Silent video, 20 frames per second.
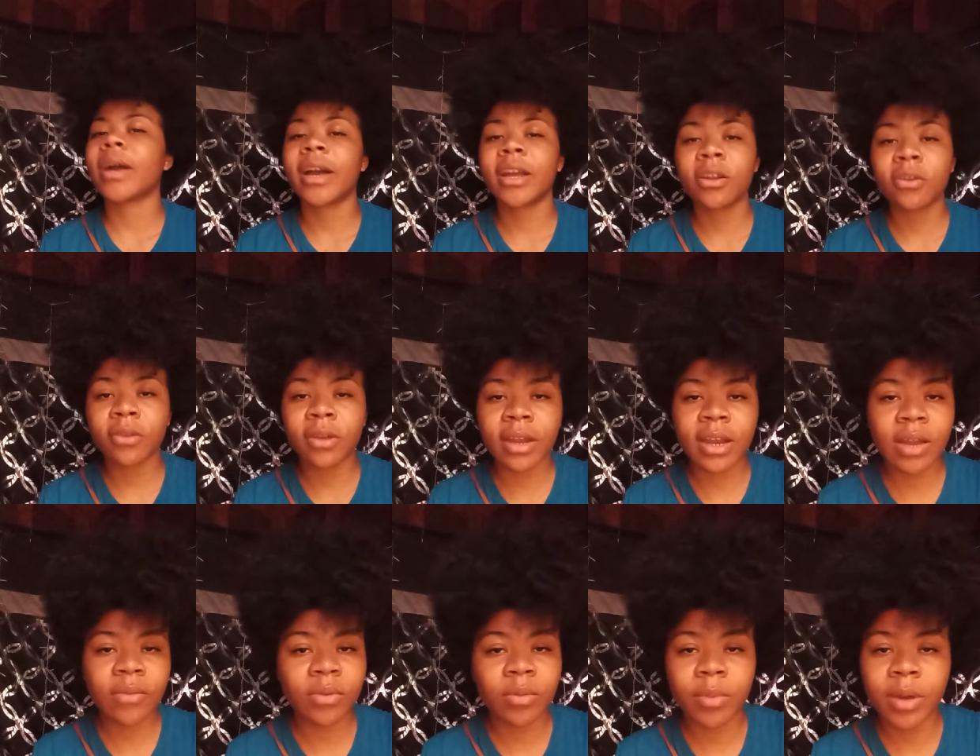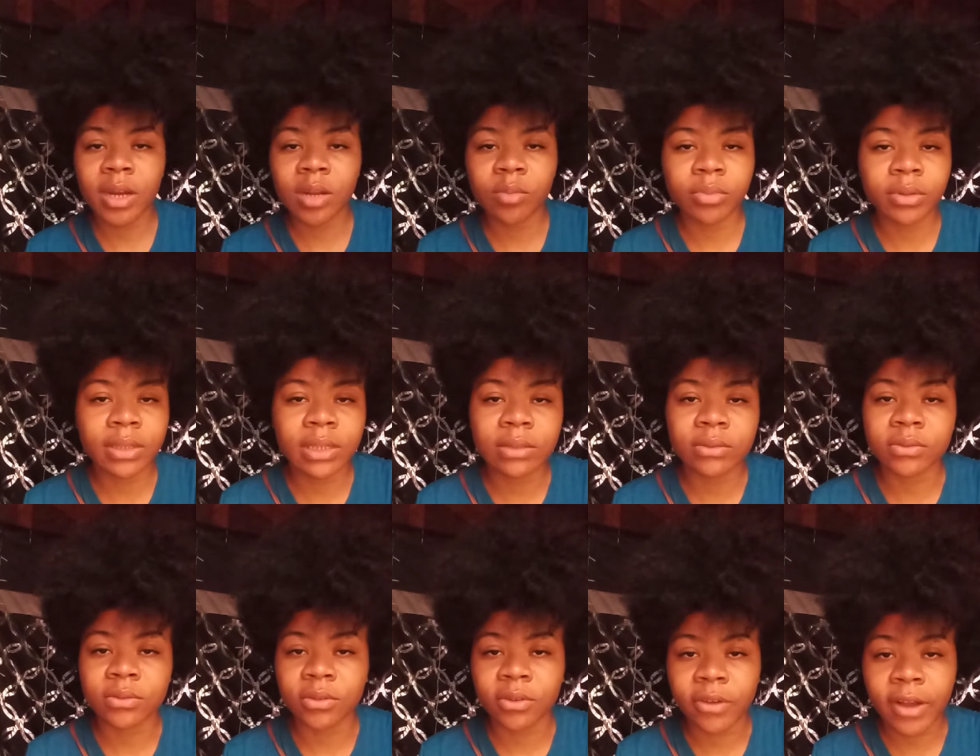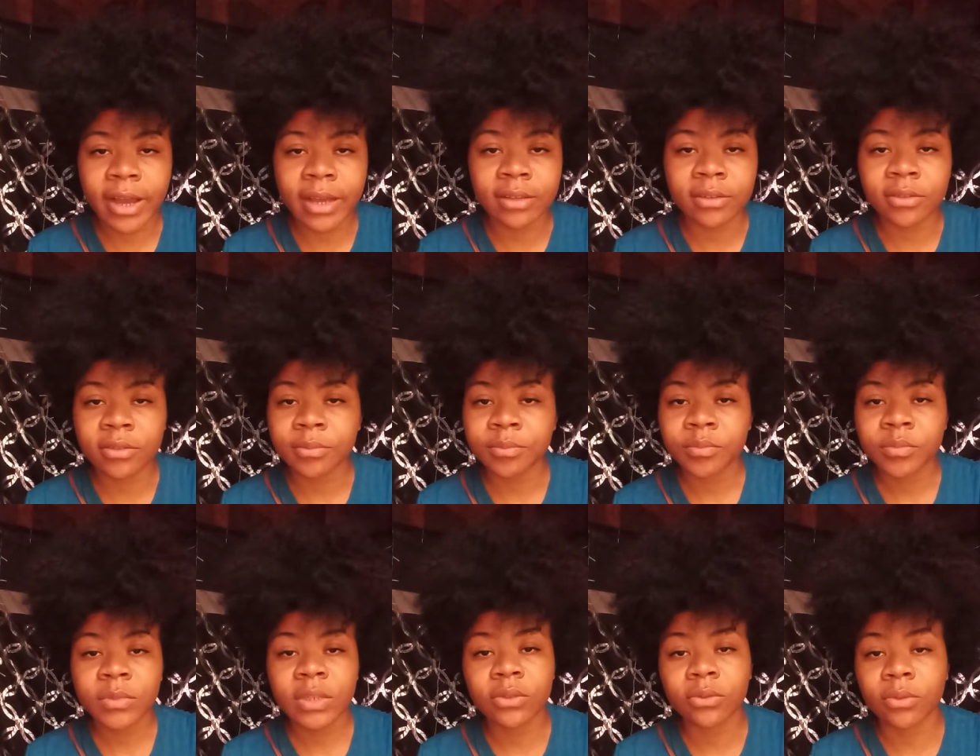I know not everybody believes in Christ.
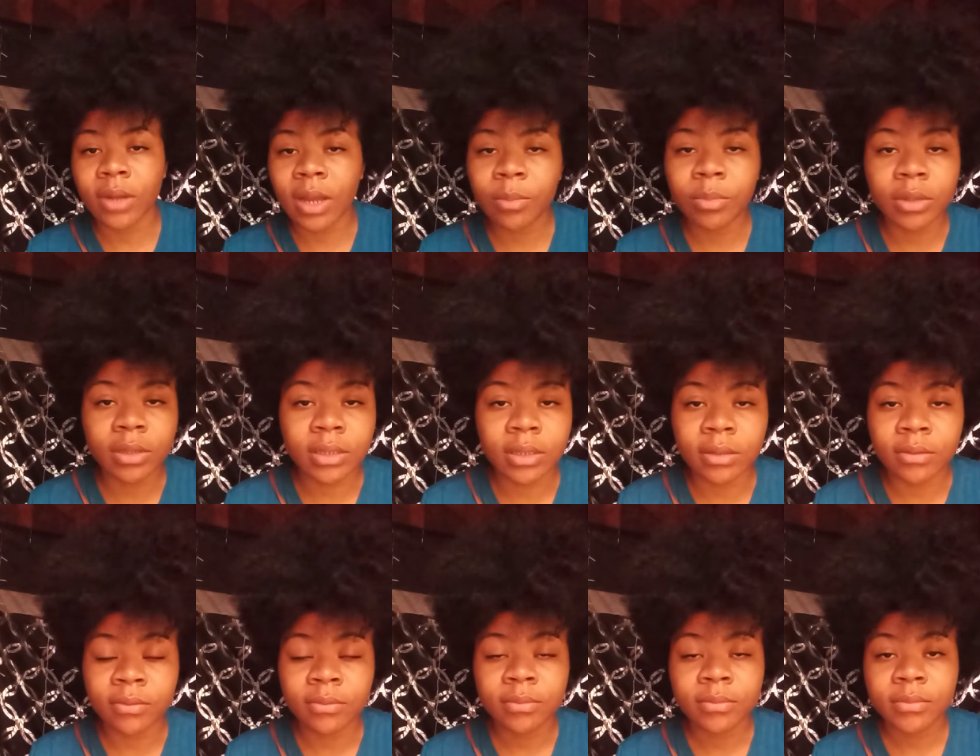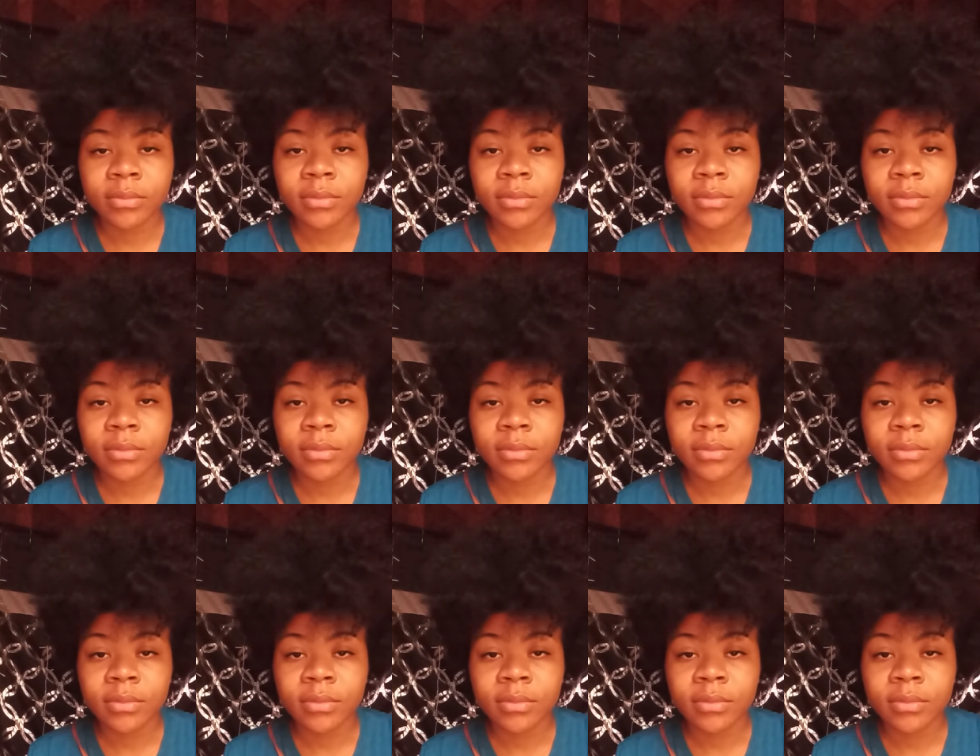That's what I believe.